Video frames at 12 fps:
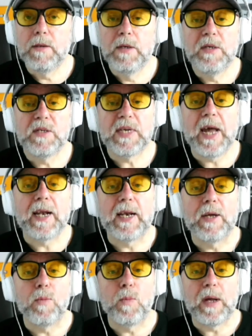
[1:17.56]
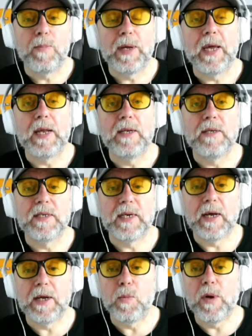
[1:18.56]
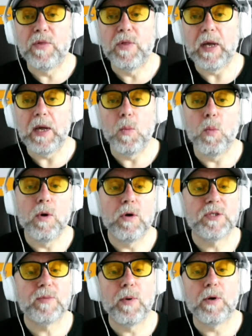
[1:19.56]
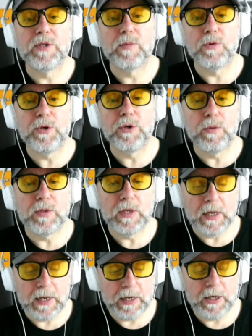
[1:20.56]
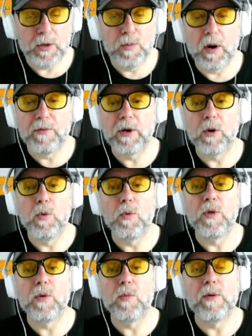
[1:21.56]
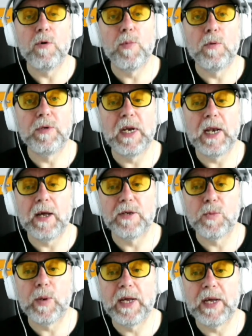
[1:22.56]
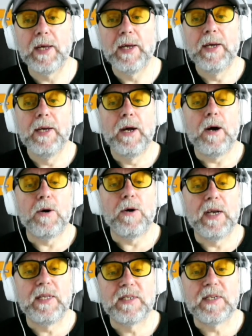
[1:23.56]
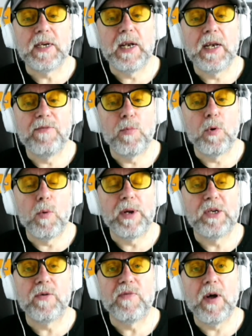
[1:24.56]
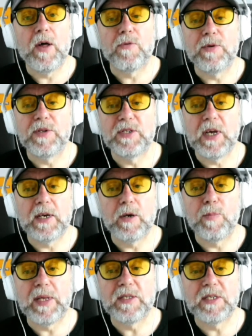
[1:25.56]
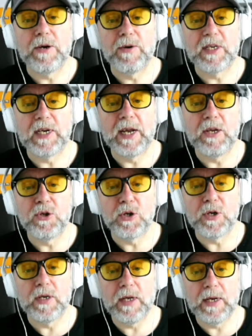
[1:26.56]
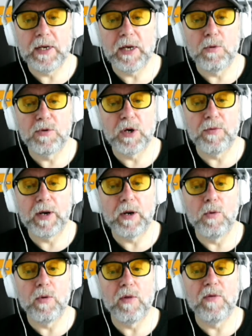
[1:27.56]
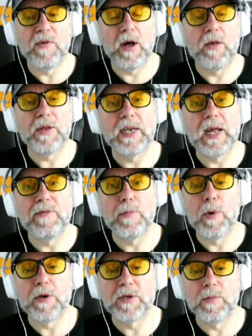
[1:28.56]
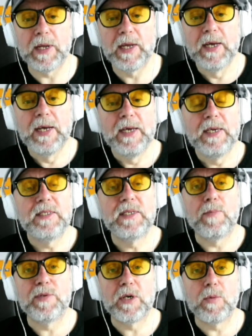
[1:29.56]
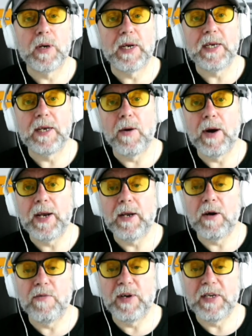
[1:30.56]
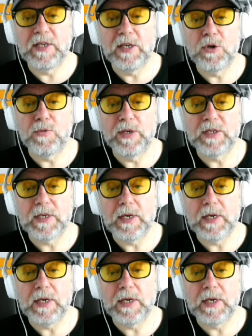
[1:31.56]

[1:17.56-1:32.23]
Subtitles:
Sadly, we begin today with the worst possible news. You might recall that we reported last week on an incident in Liverpool which a father and son had been seriously injured. You'd also recall that the father, David Bottomley, subsequently died of his injuries.